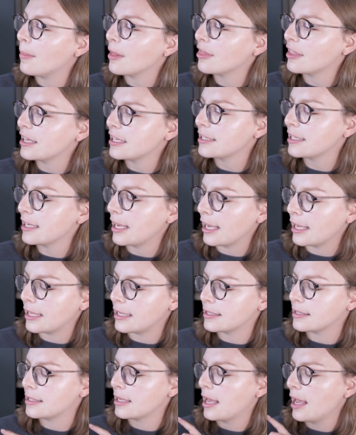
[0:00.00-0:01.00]
This
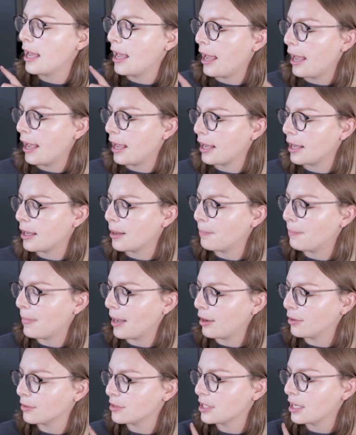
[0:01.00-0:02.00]
is
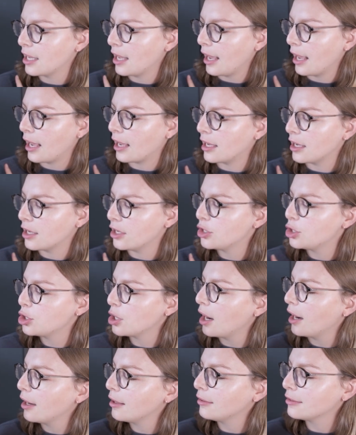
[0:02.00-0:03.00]
about a
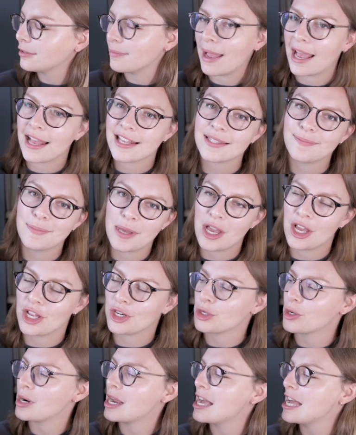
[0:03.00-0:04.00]
child mass
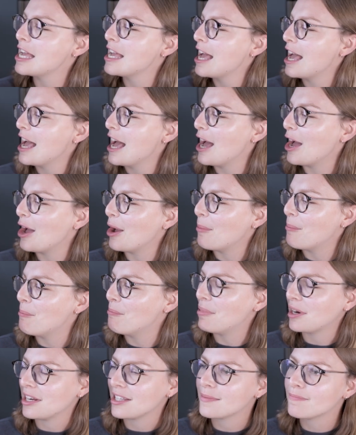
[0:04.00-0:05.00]
murderer,
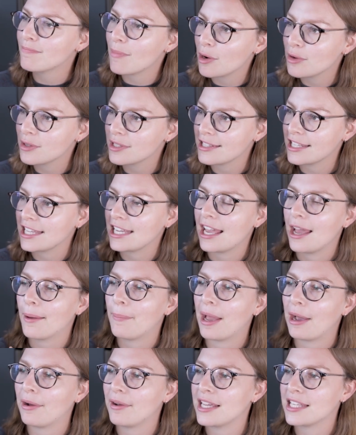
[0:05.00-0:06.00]
but it's mostly
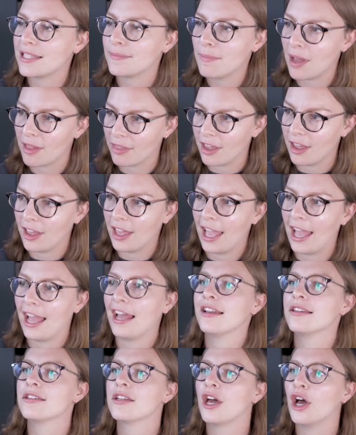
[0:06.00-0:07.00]
about his mother
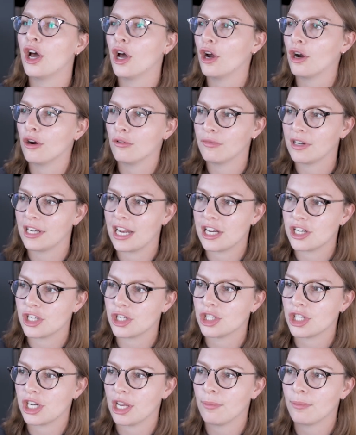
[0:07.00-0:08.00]
and her
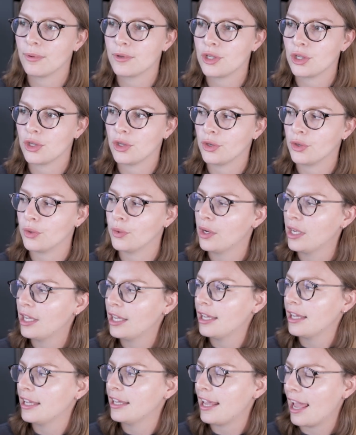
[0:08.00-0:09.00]
relationship to
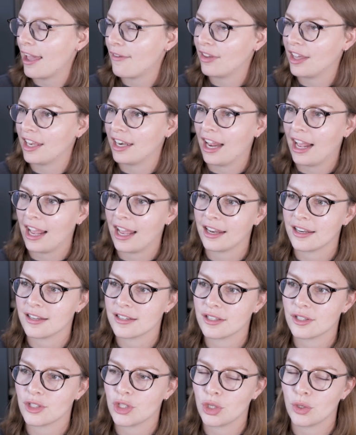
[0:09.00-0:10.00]
Kevin
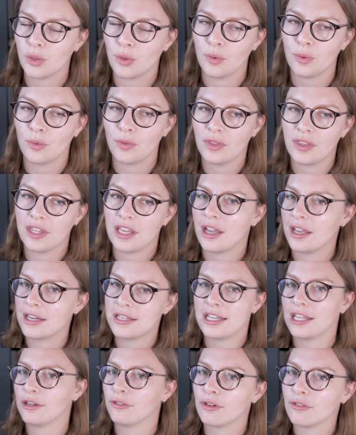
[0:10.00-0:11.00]
and to the
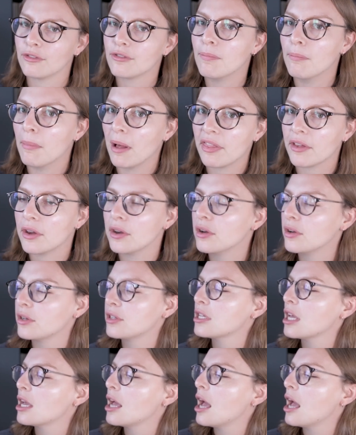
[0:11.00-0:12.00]
idea of motherhood.